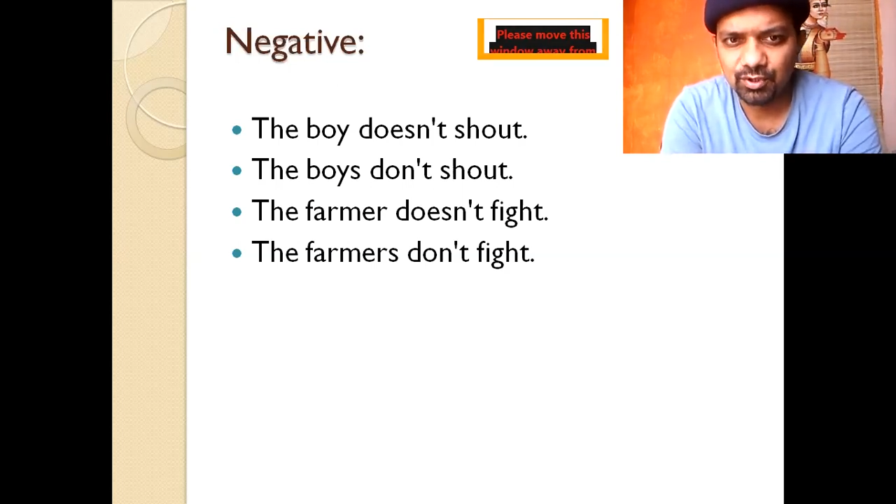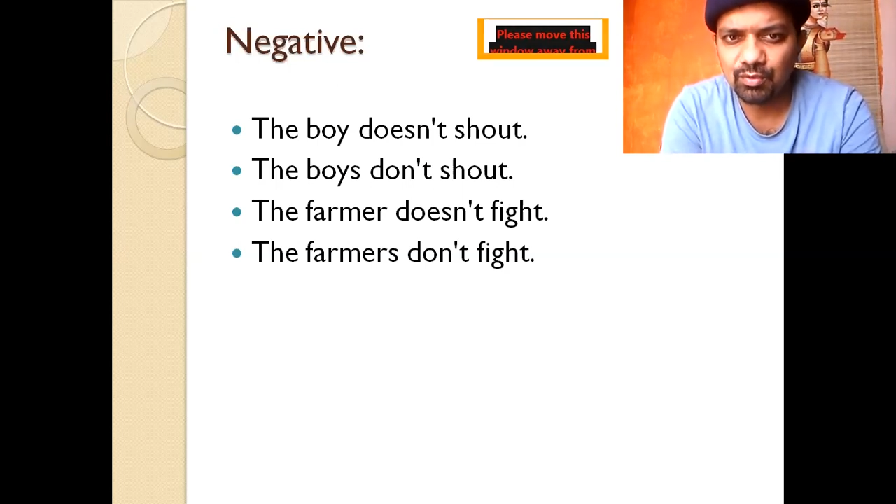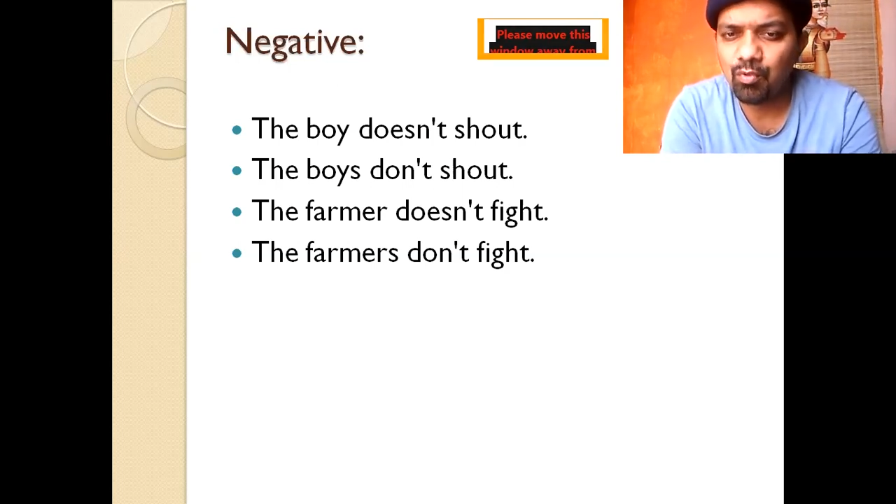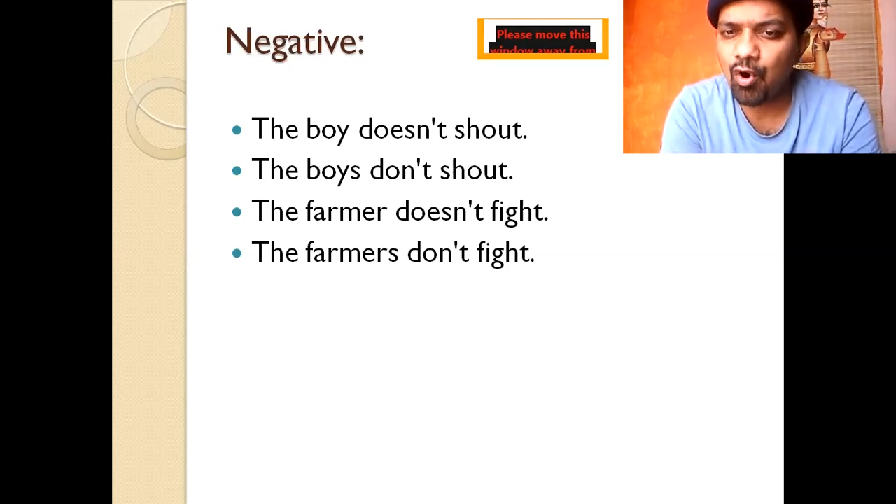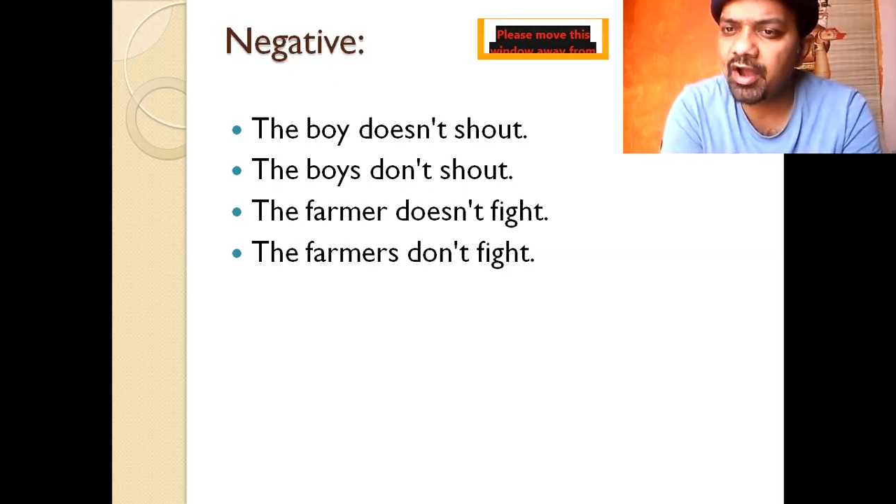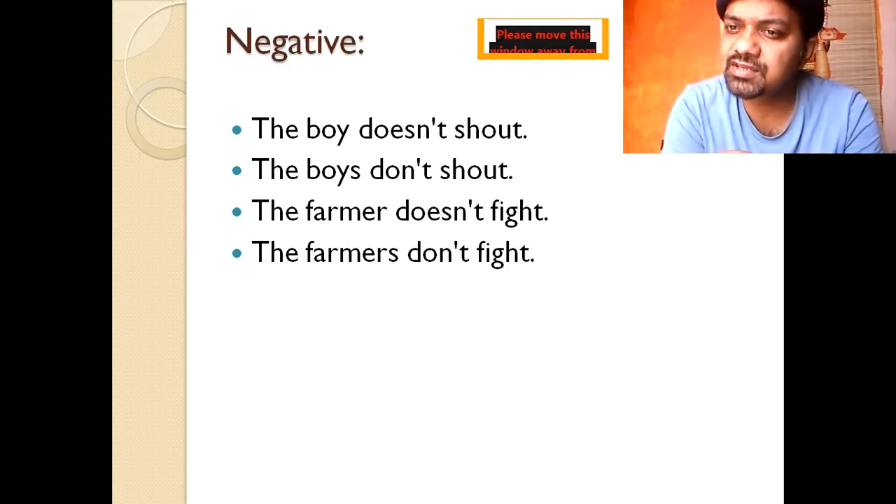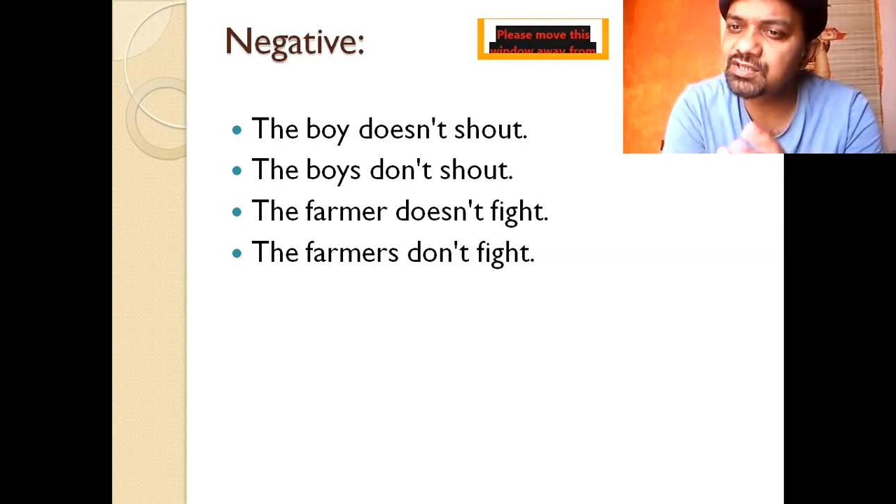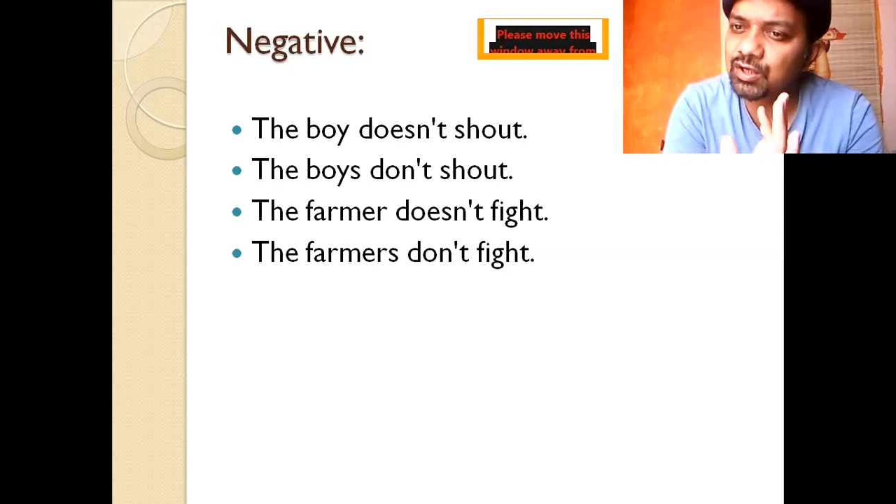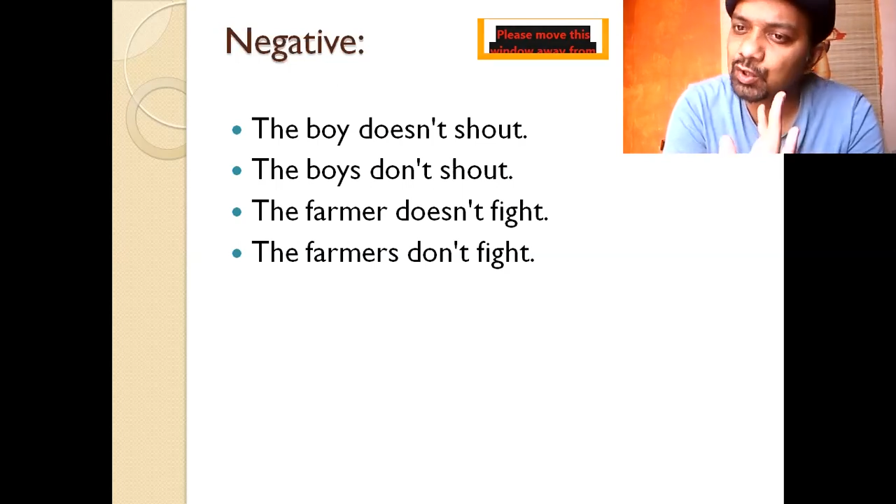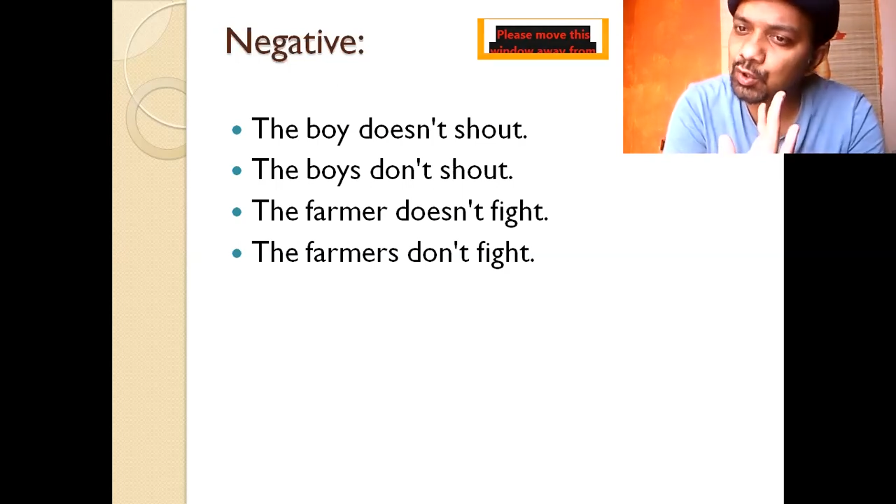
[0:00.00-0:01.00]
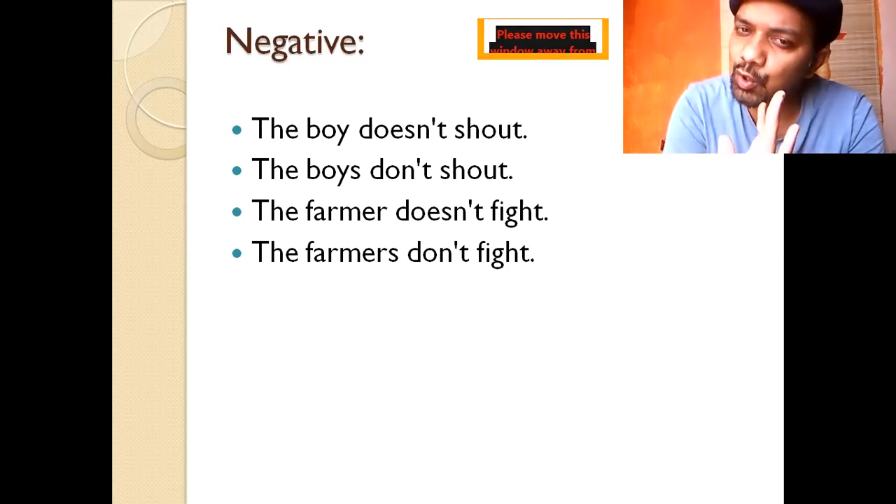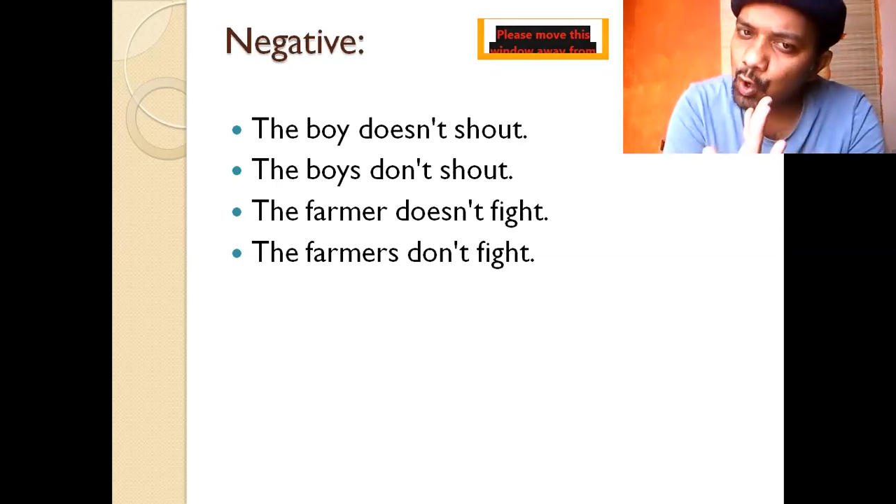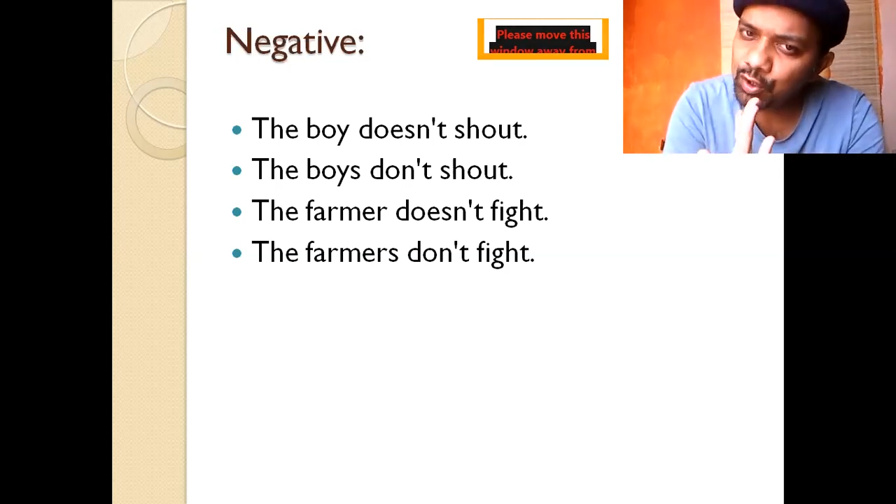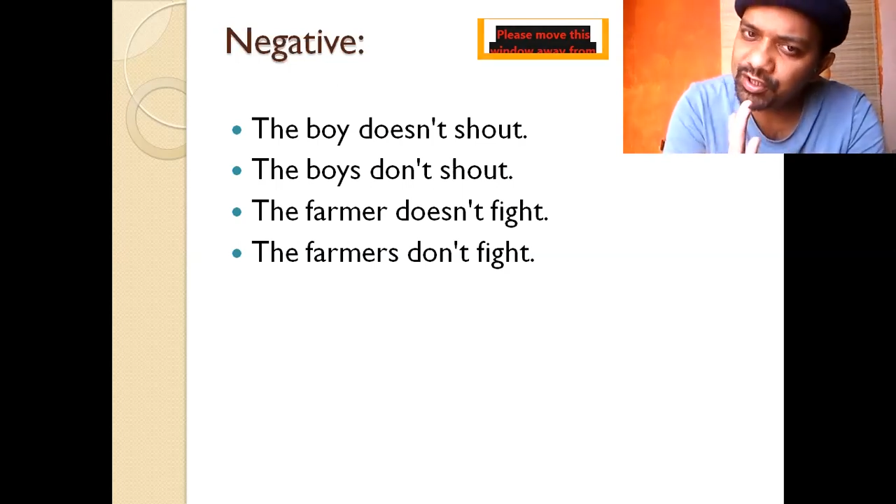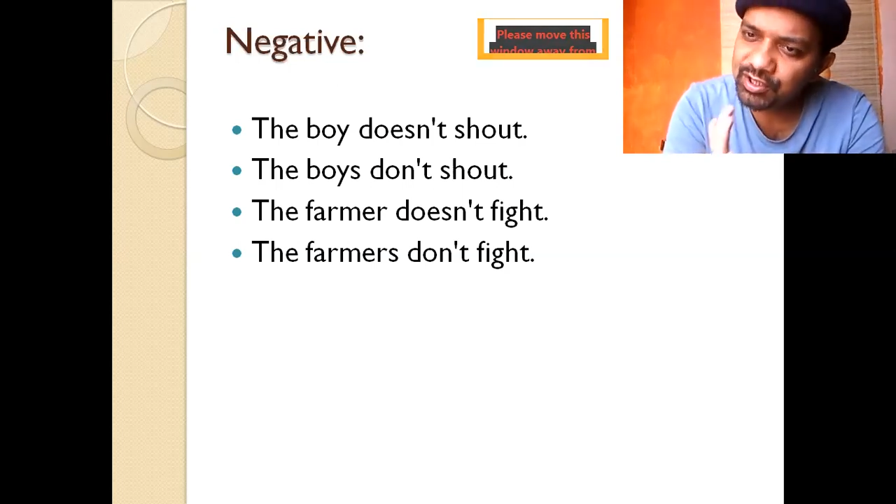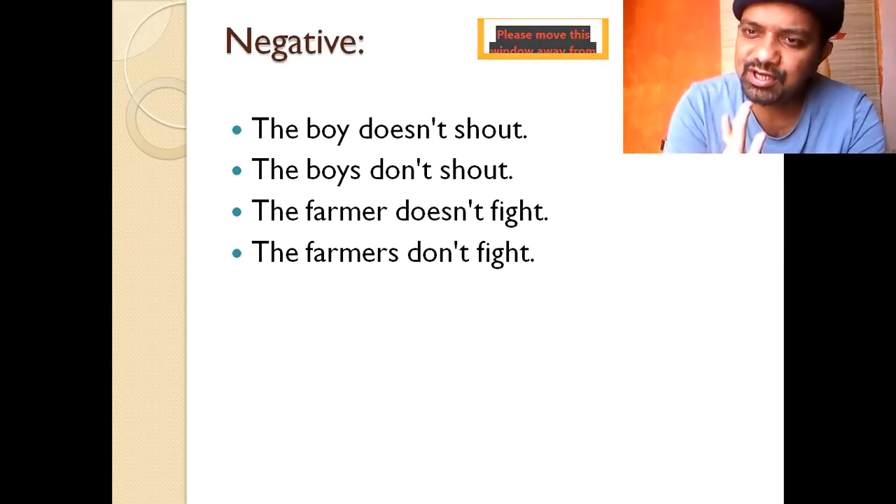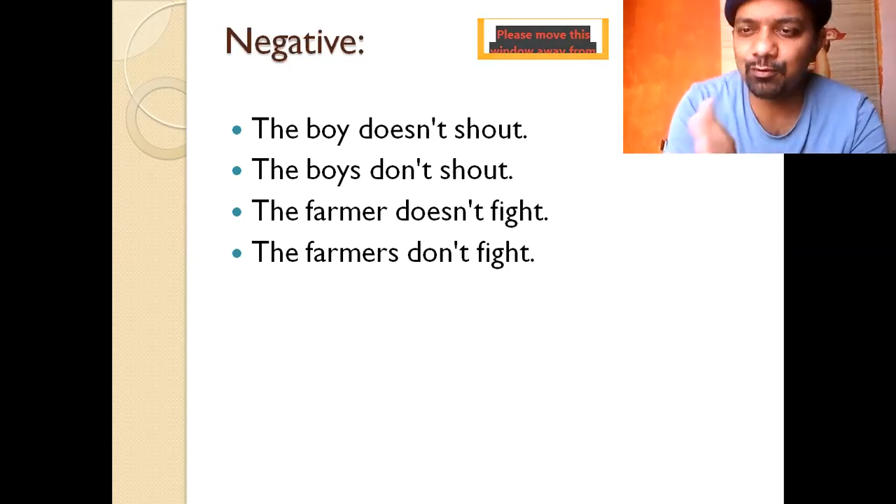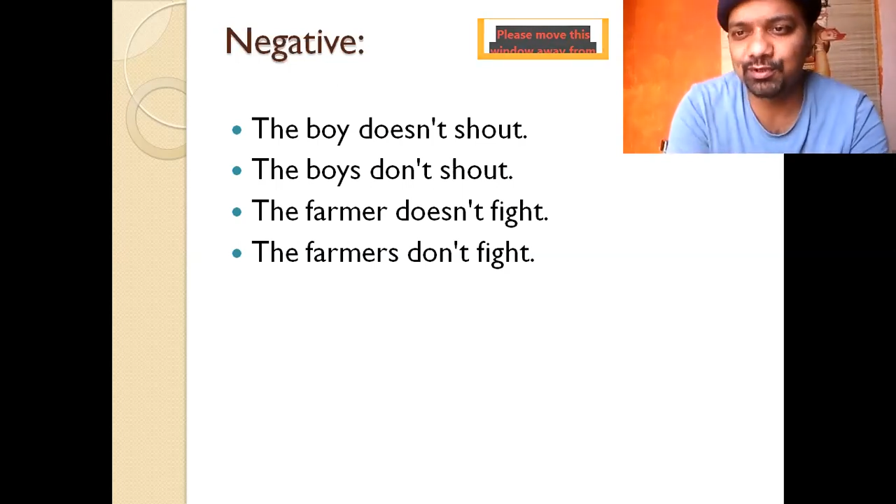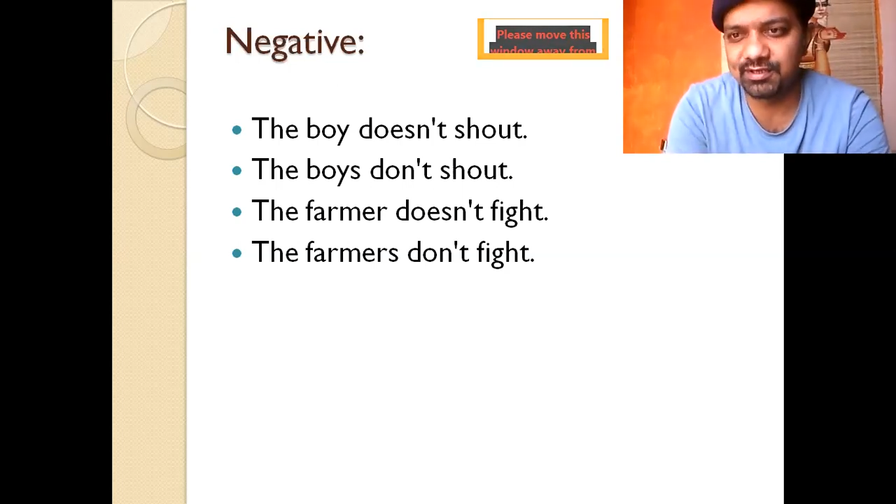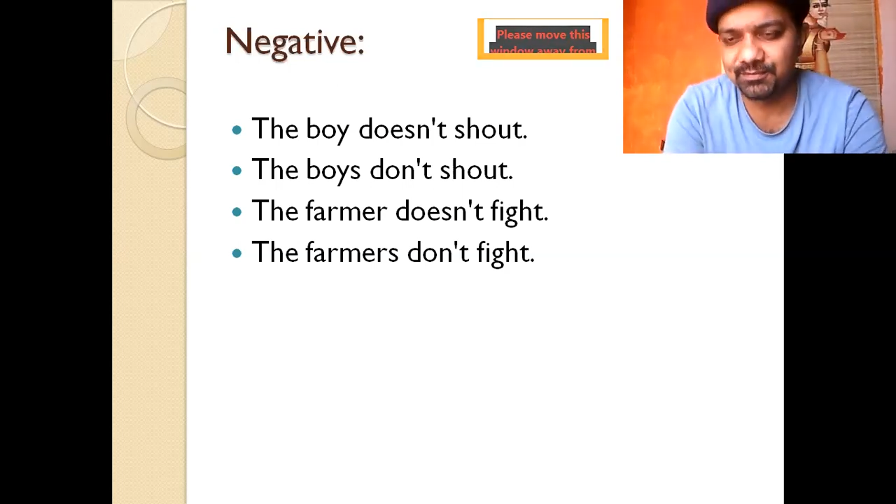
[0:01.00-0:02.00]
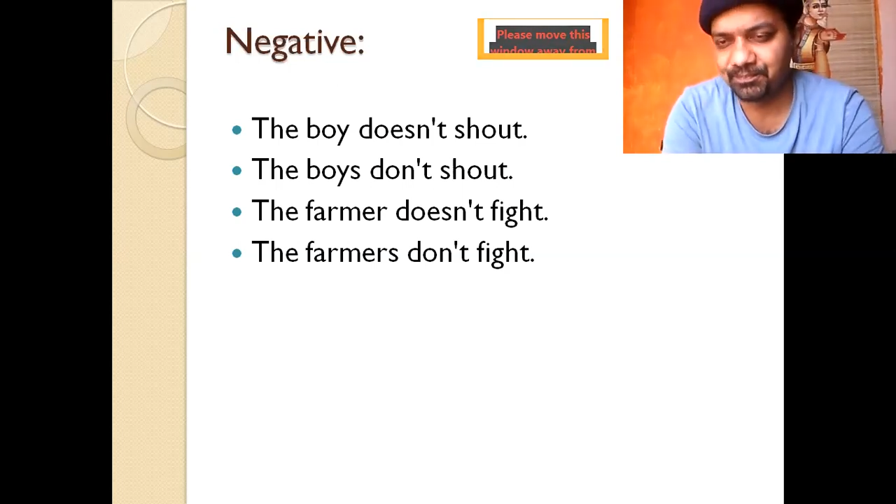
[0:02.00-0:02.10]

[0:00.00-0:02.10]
The boys don't shout.